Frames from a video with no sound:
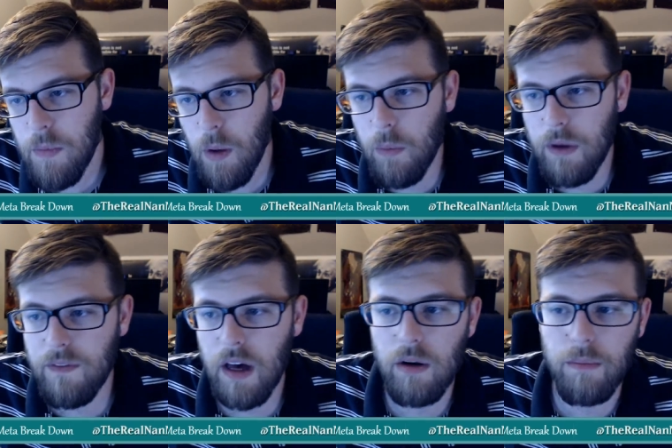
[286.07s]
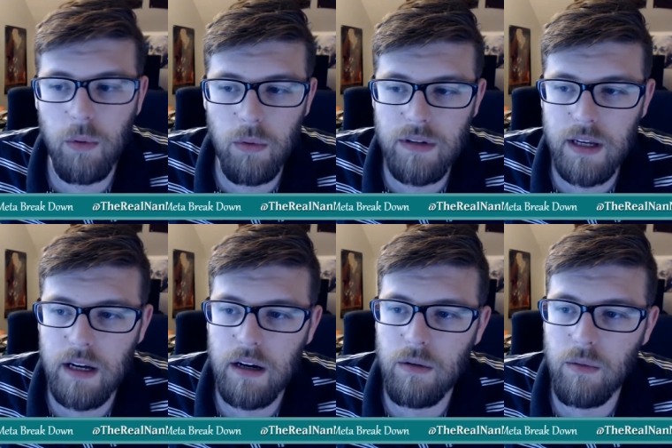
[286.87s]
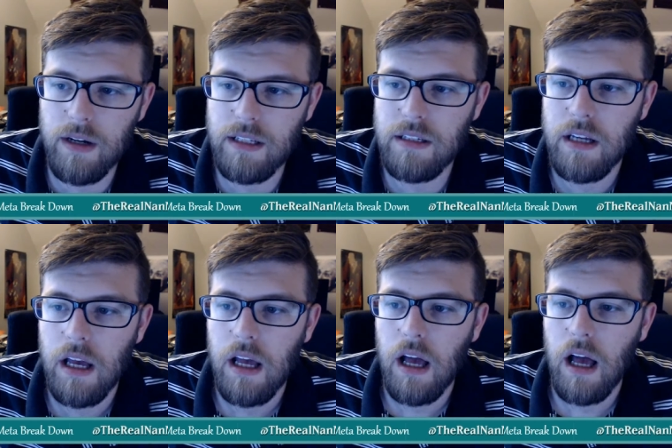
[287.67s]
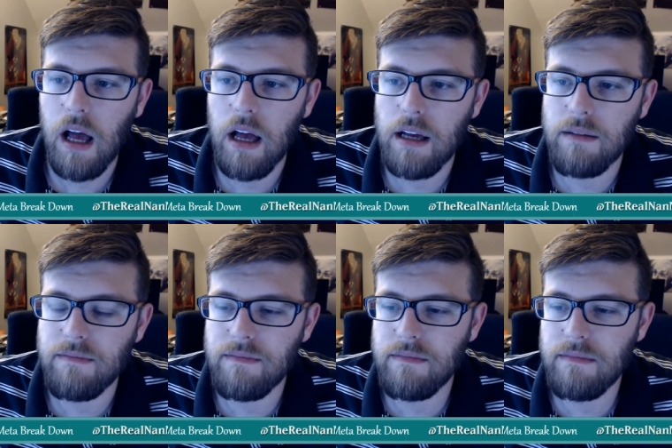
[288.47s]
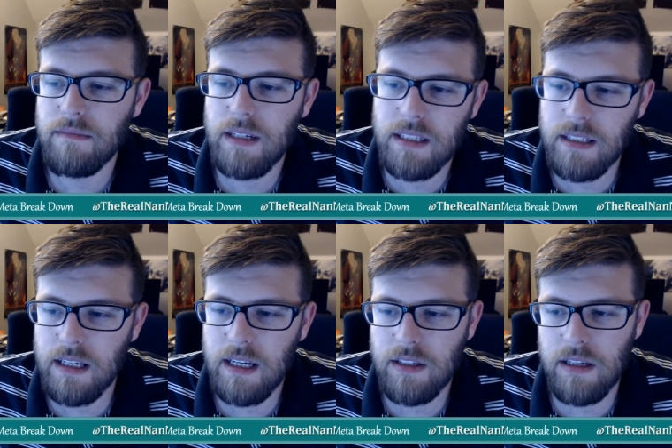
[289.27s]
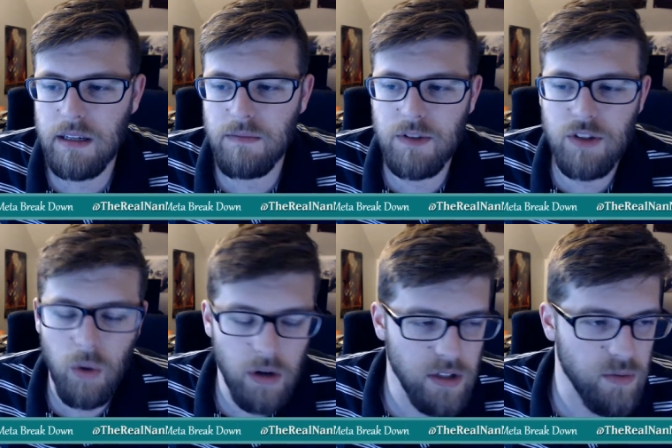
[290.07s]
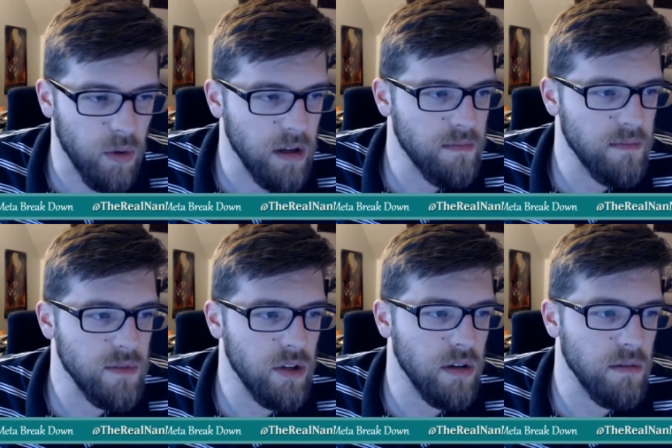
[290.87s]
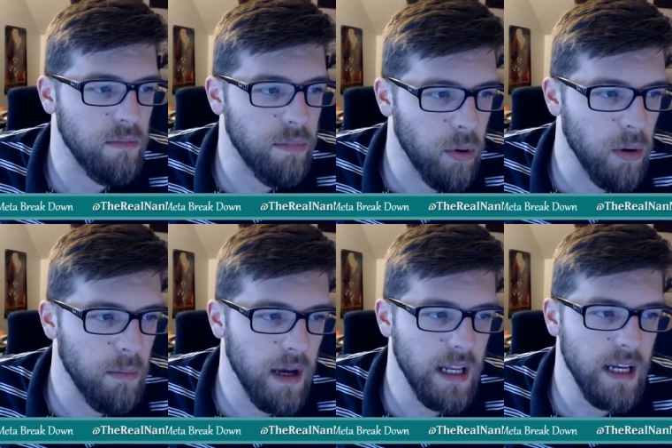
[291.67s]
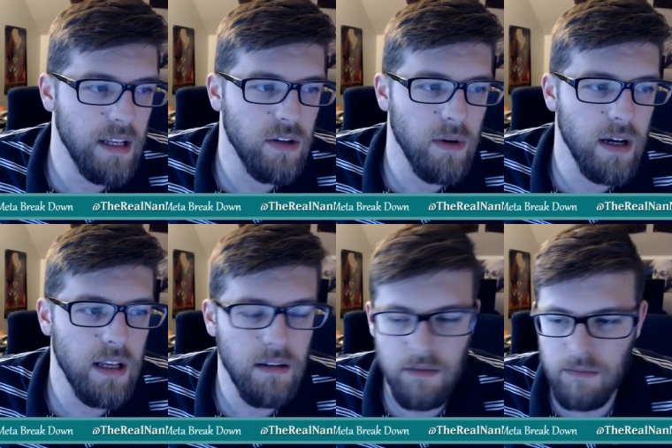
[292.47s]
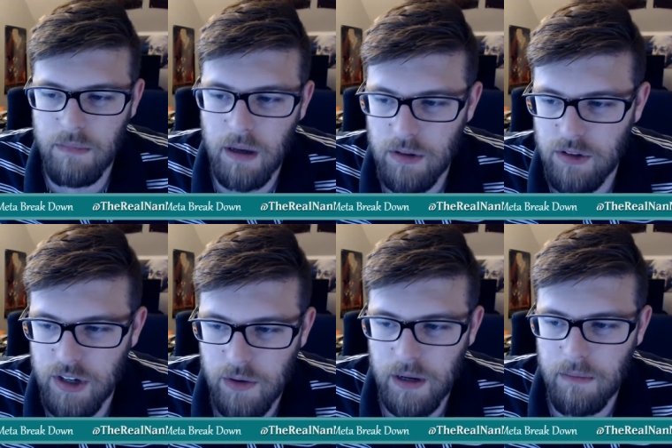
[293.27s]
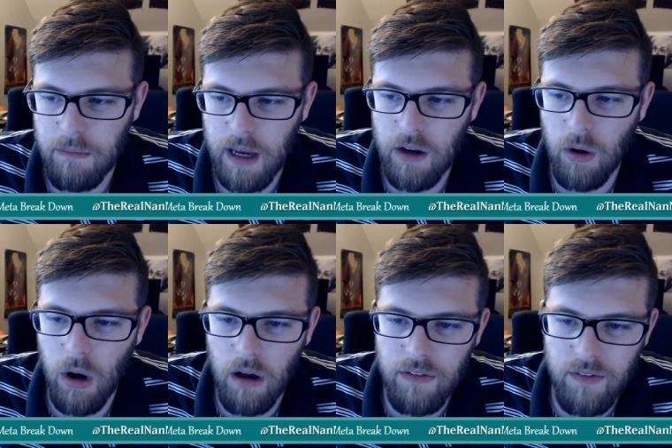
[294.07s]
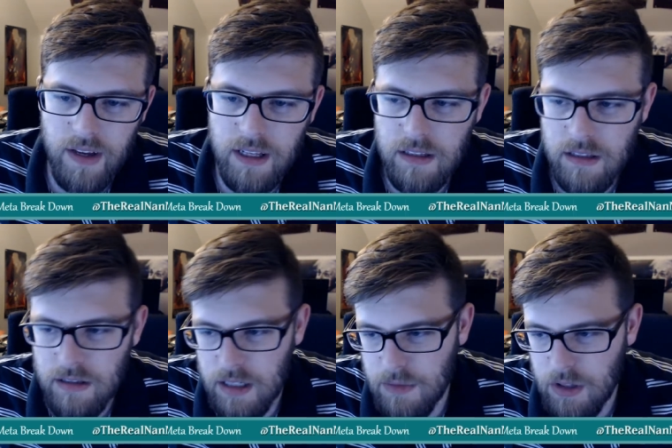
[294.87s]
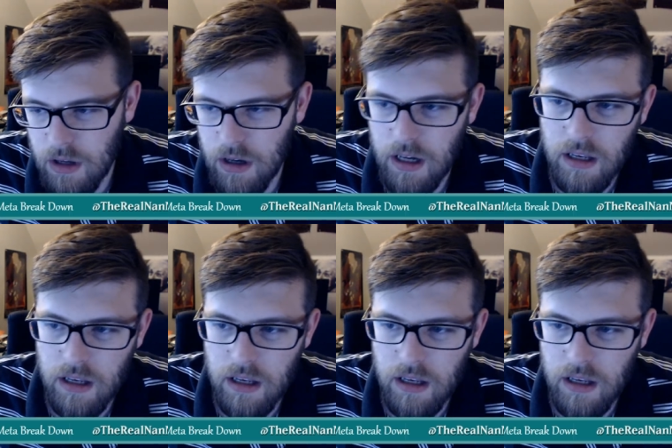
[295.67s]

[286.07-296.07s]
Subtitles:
We've got our pools here, which it's a storage one, so you can put mana into it and be able to generate mana off of it. Seems good.